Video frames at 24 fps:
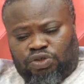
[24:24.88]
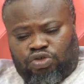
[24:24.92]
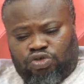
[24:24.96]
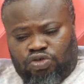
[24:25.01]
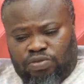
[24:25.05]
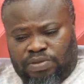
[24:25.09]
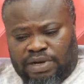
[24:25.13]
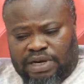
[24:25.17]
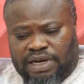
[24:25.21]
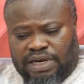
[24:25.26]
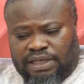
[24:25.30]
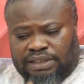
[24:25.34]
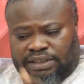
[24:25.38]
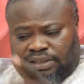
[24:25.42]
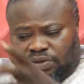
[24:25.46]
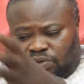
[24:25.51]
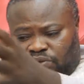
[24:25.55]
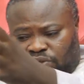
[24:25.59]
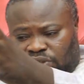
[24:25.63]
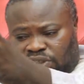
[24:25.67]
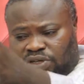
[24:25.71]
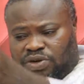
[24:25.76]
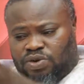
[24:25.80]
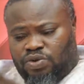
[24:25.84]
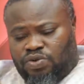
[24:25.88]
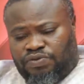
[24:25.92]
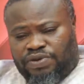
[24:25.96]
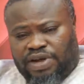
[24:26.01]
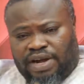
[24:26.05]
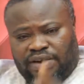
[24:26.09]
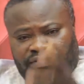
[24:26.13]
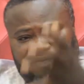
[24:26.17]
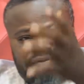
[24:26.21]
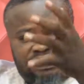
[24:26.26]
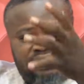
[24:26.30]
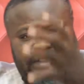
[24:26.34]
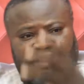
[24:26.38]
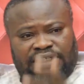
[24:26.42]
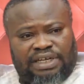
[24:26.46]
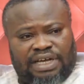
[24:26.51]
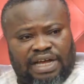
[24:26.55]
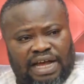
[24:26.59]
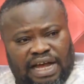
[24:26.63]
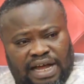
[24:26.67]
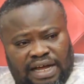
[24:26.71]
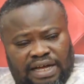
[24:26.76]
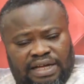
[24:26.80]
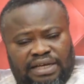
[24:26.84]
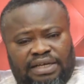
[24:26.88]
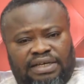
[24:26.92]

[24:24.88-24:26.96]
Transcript: Suman as a general jarrier physical.